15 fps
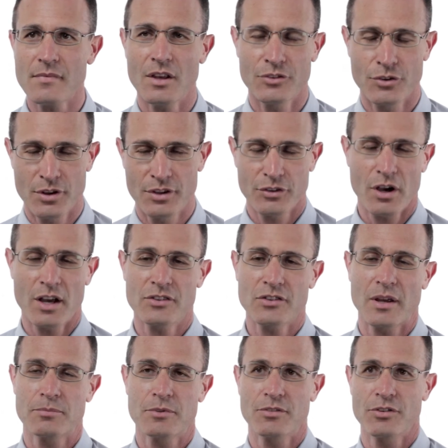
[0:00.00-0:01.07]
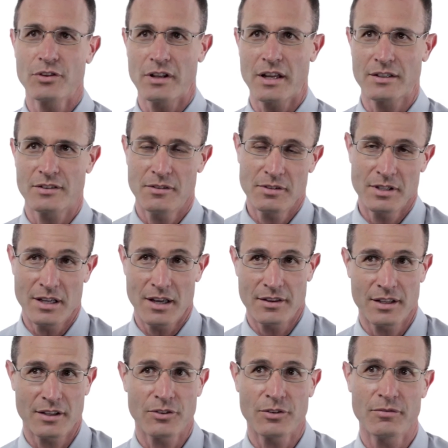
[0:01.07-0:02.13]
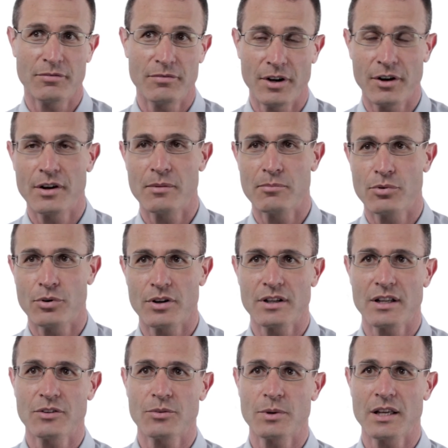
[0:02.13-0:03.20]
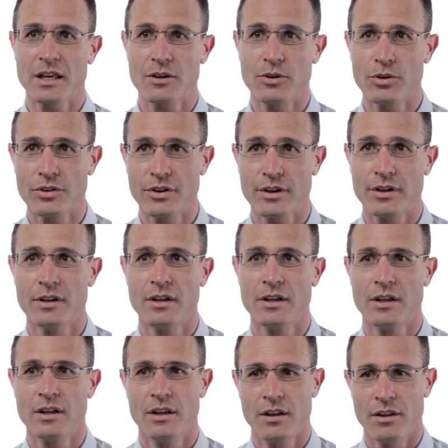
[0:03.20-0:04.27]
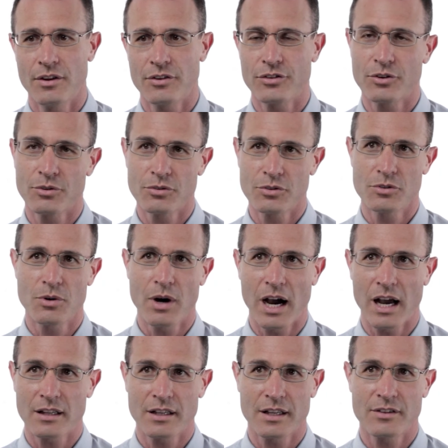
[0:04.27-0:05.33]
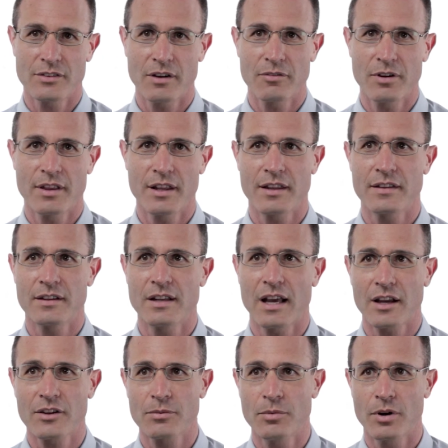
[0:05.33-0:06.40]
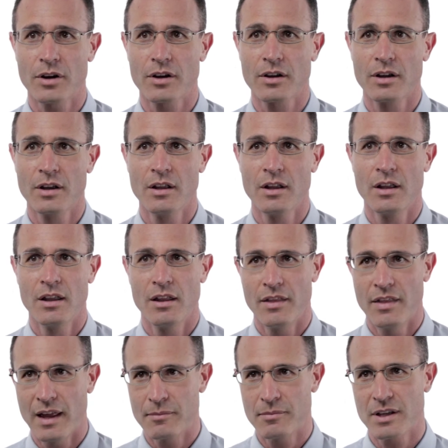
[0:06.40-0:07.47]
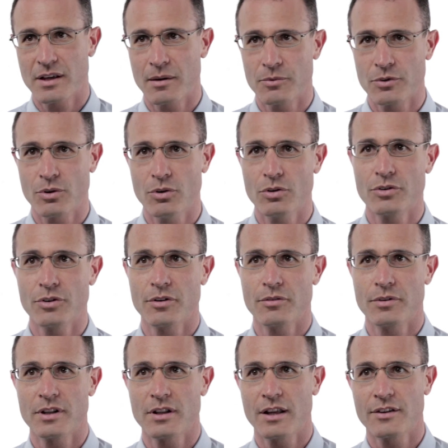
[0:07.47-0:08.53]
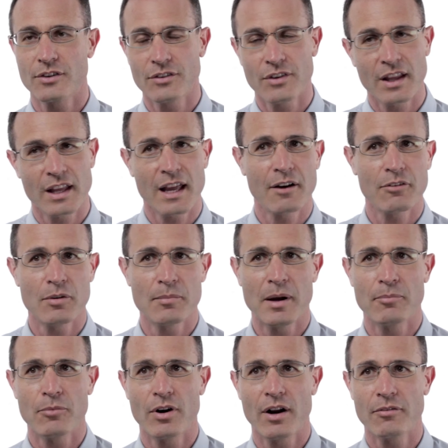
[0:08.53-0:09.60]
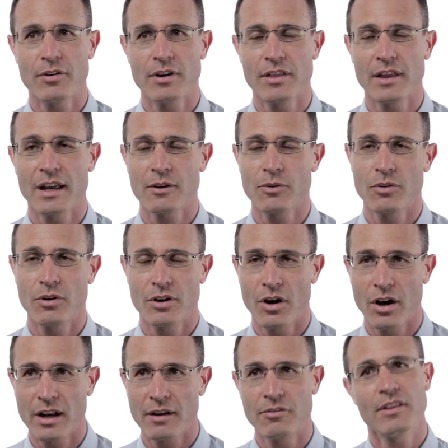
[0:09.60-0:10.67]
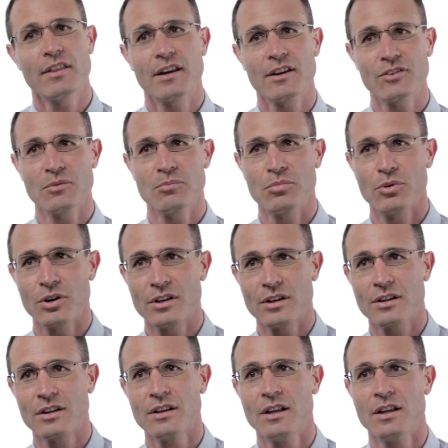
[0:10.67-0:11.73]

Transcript: So this concept of selectivity, I think, is very important as we get older. The student who highlights everything in the textbook then becomes older and realizes they can't remember everything or not everything is important.